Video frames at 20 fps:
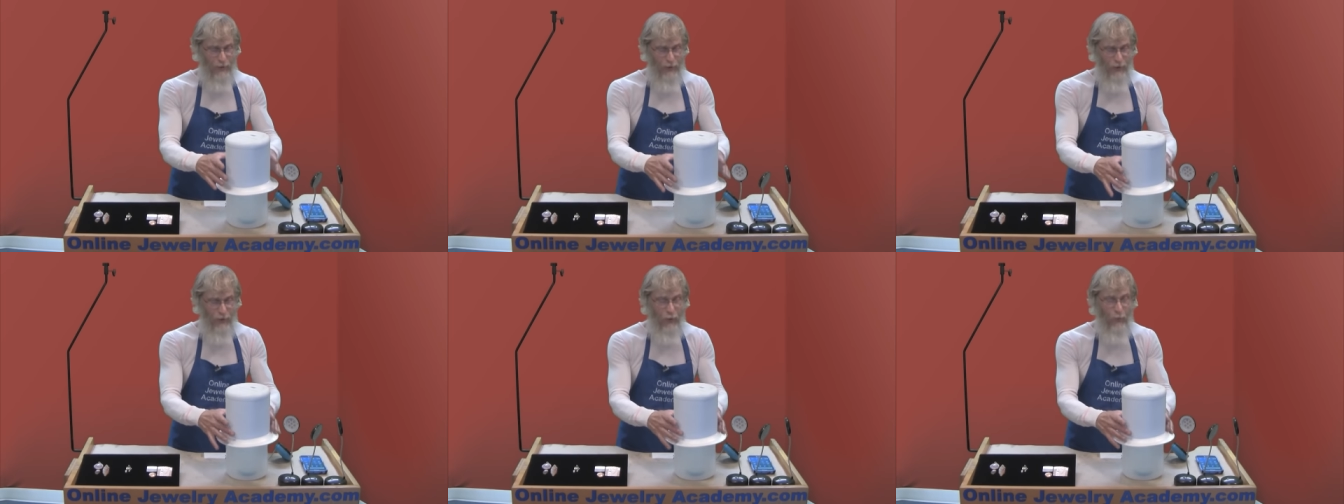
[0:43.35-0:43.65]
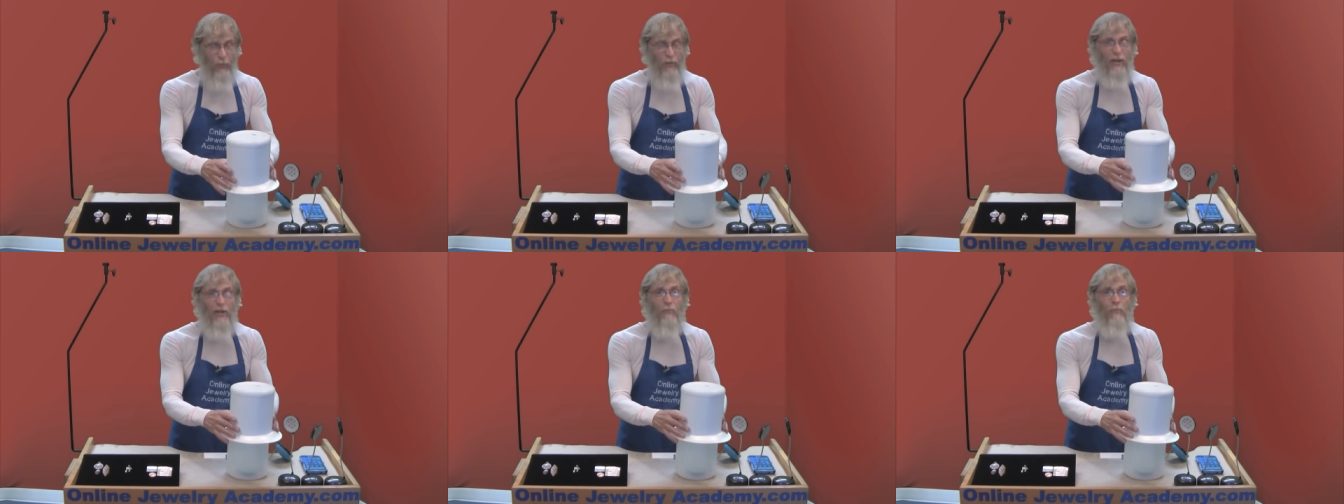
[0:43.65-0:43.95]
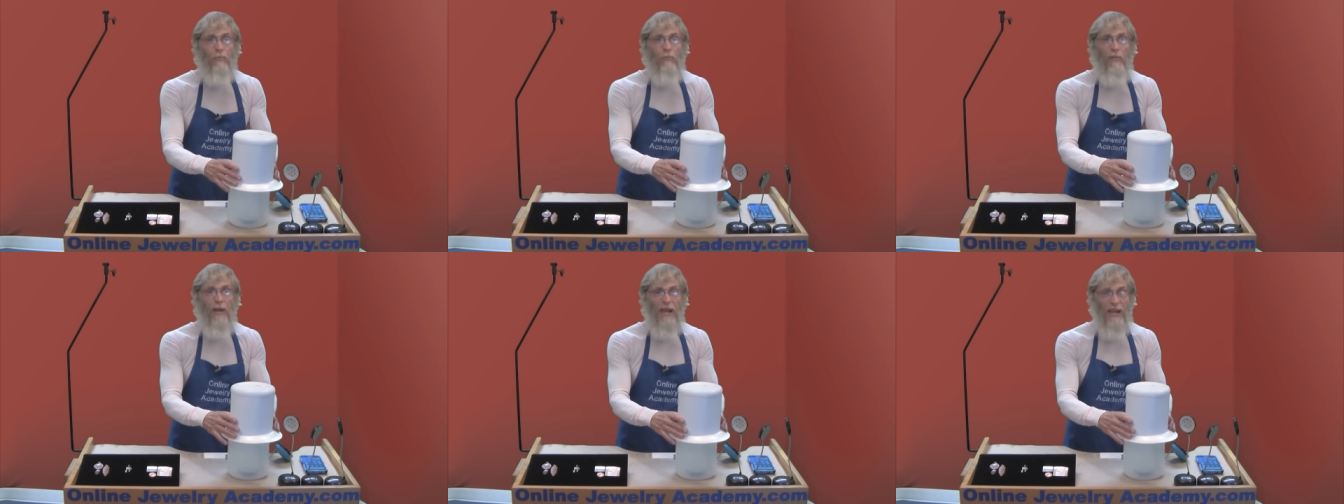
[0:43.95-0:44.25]
But you'll be
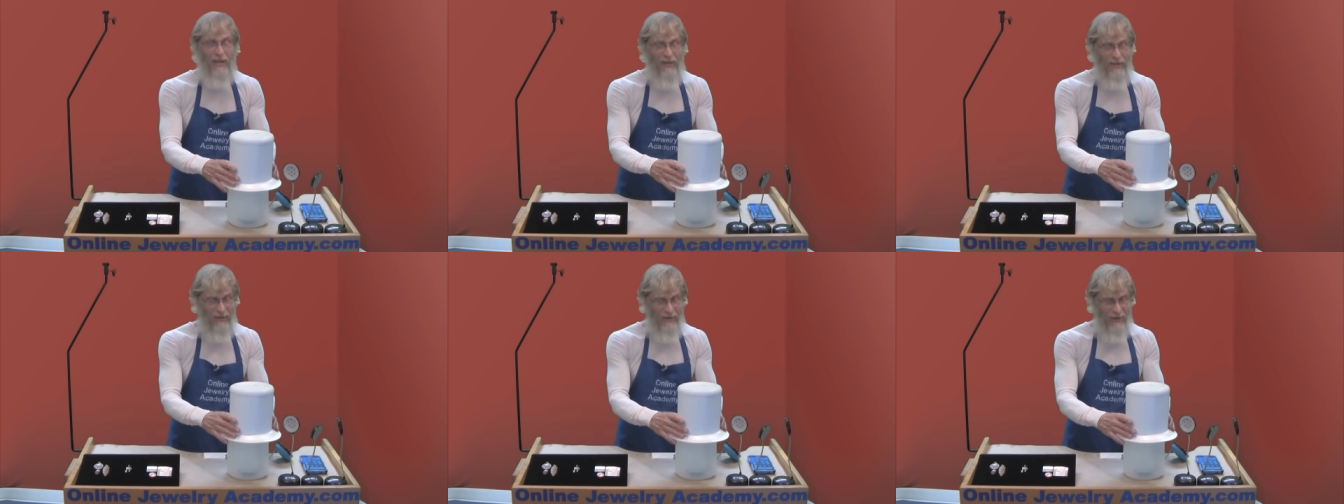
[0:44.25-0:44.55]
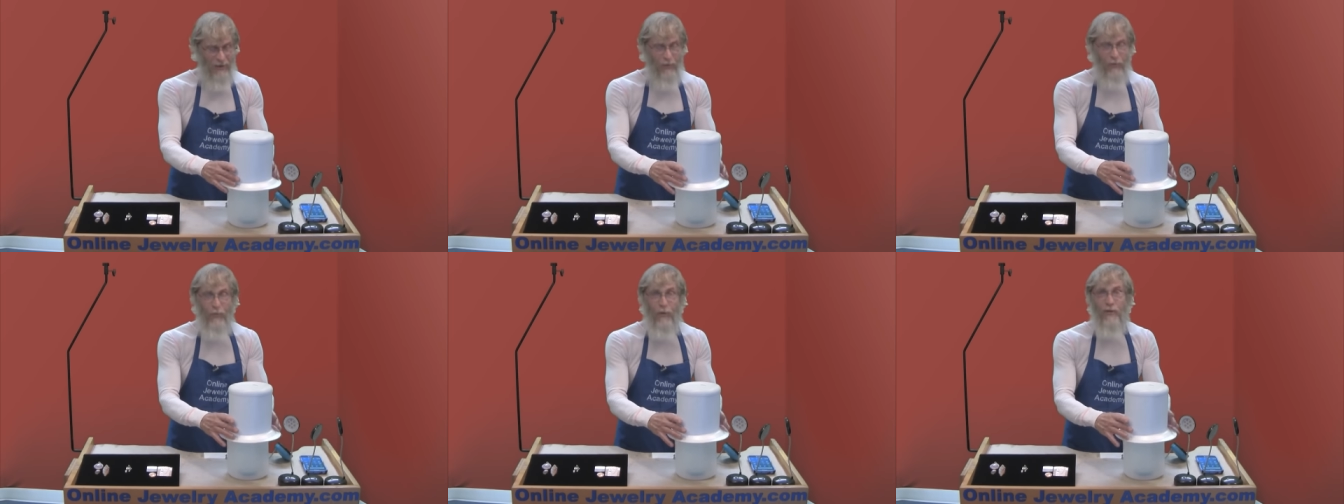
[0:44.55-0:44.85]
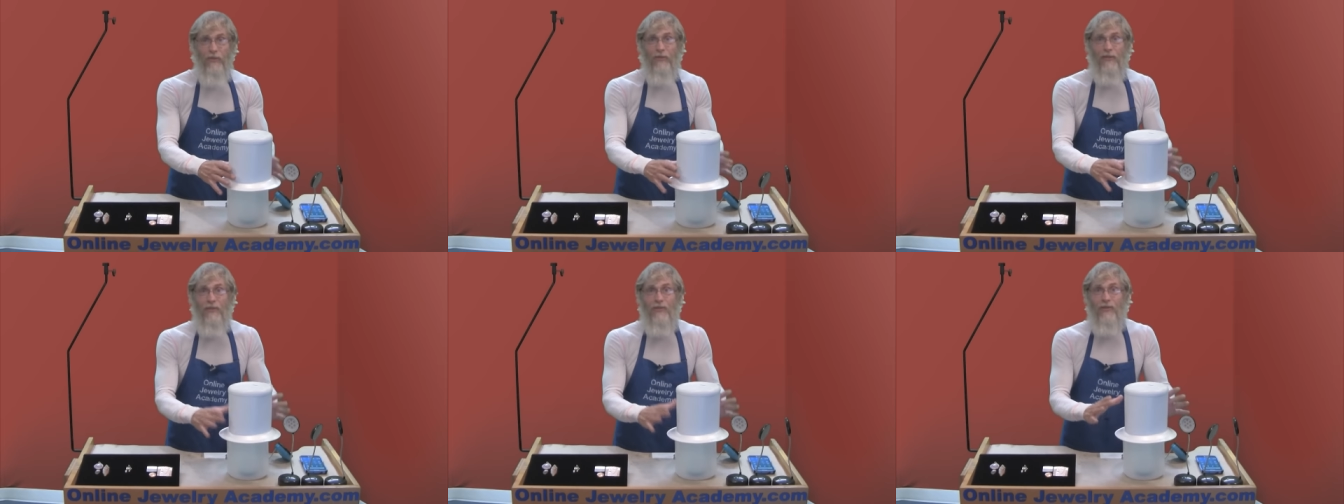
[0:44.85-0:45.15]
amazed at
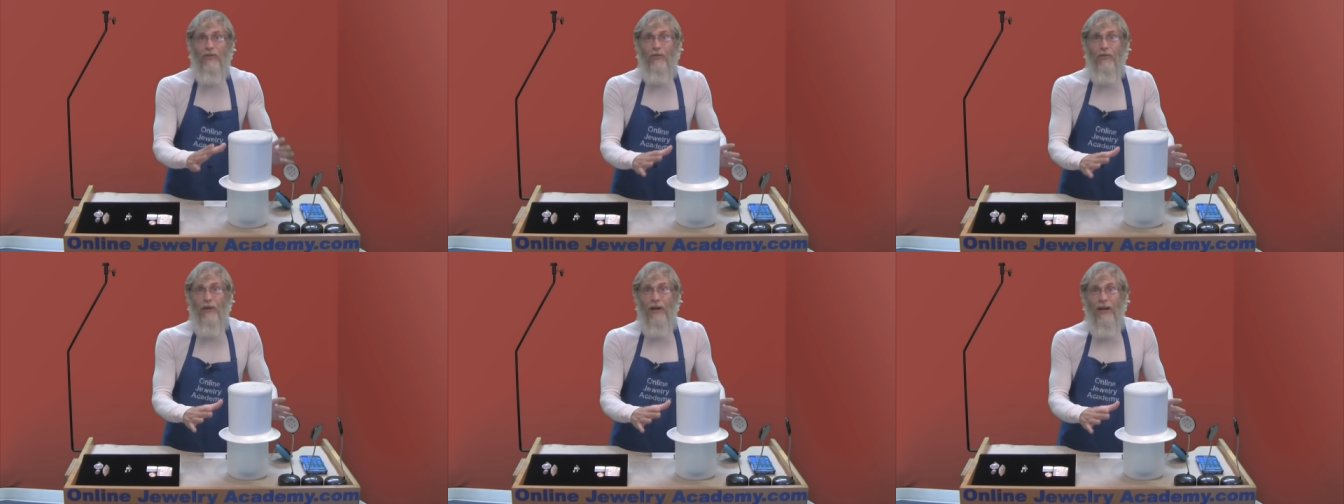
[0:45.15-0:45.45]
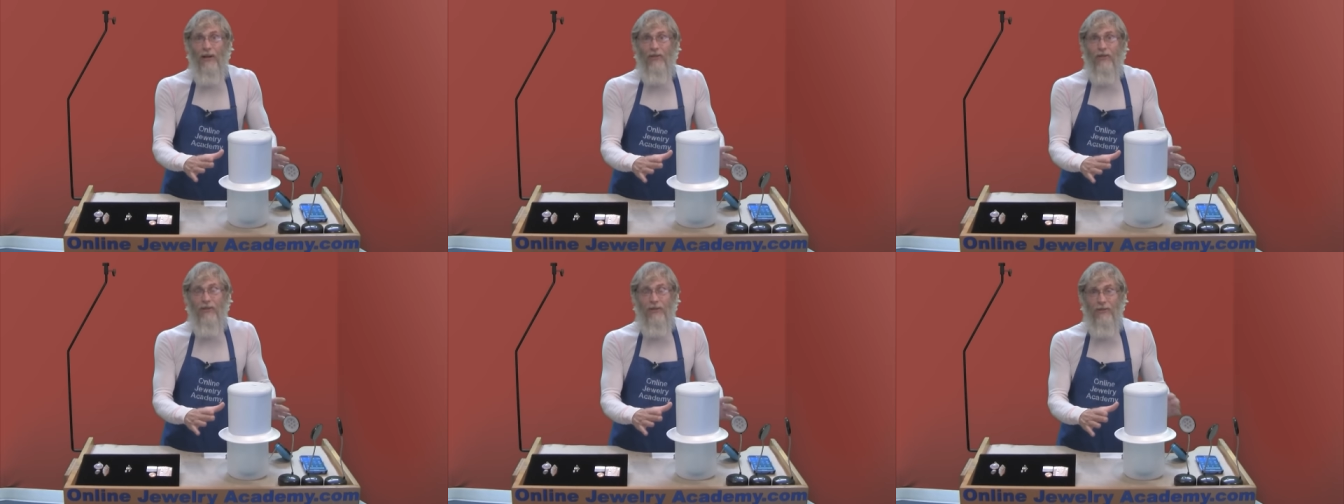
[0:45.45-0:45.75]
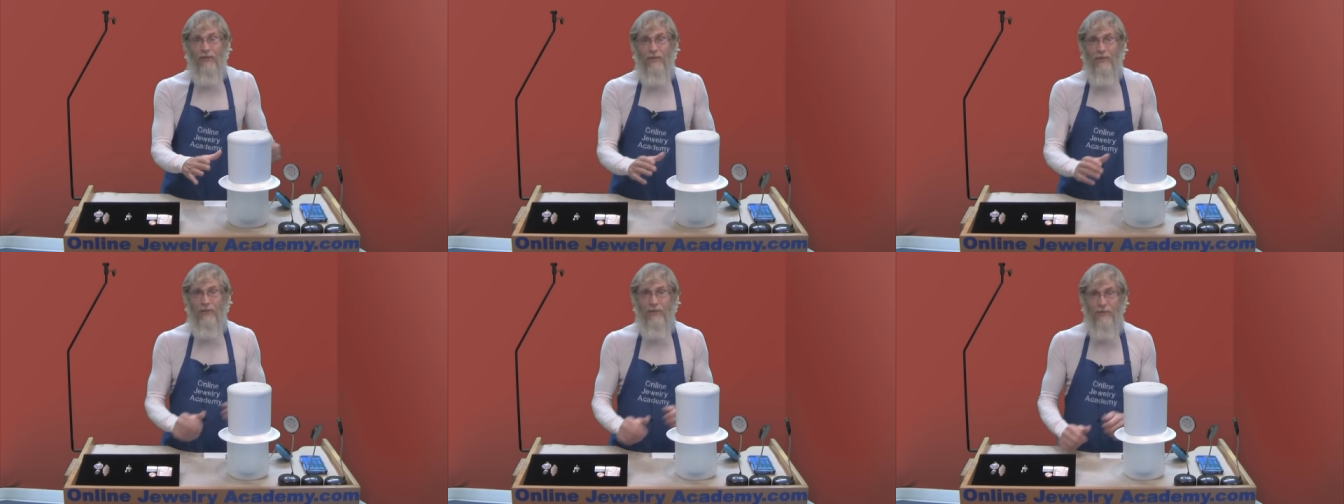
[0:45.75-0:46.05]
what this trash
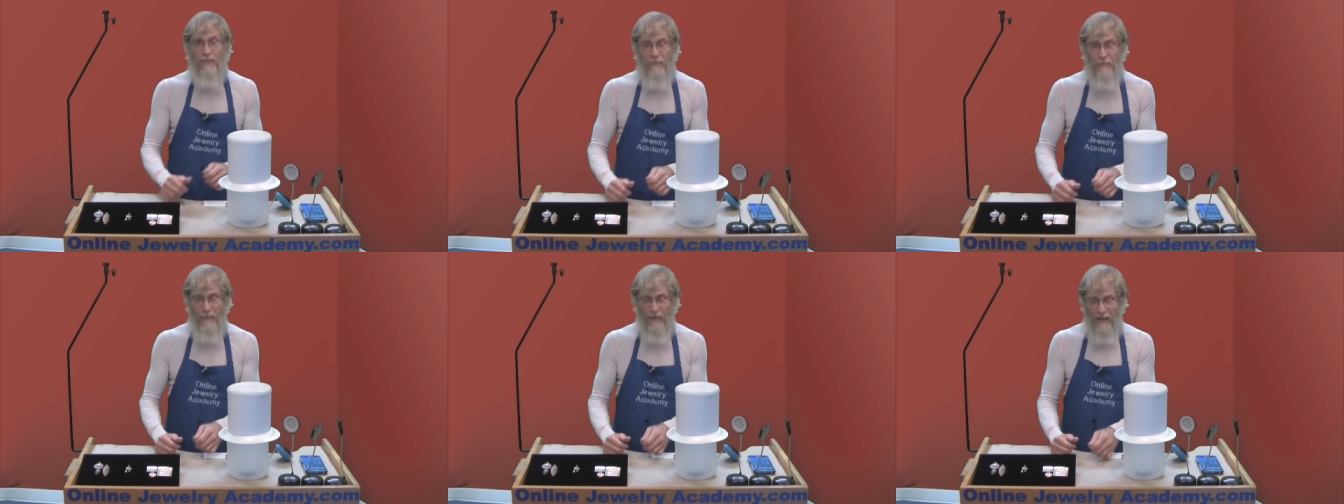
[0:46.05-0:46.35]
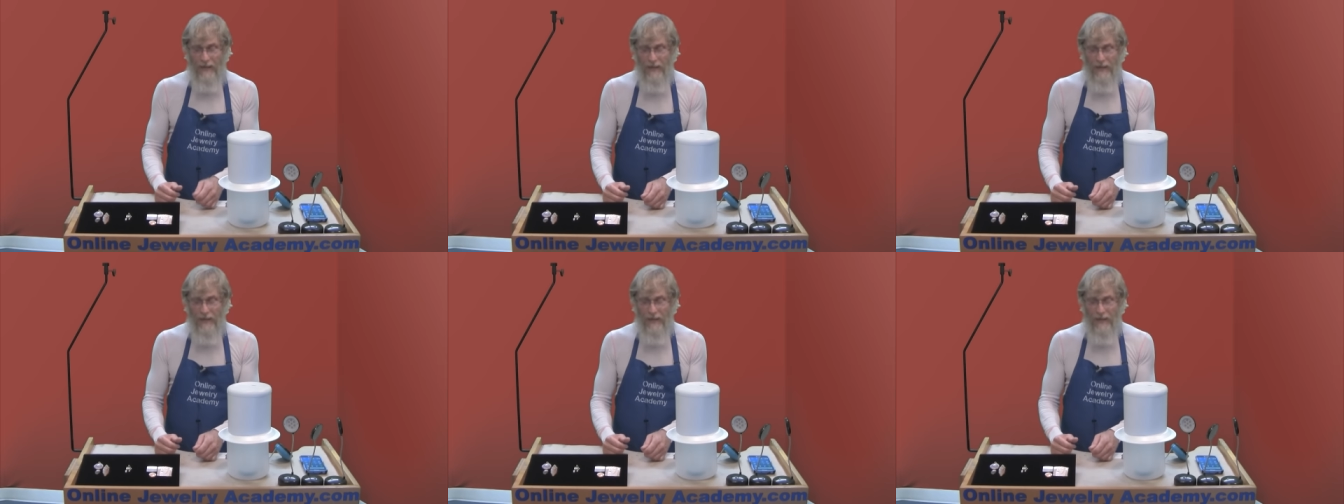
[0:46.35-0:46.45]
can do.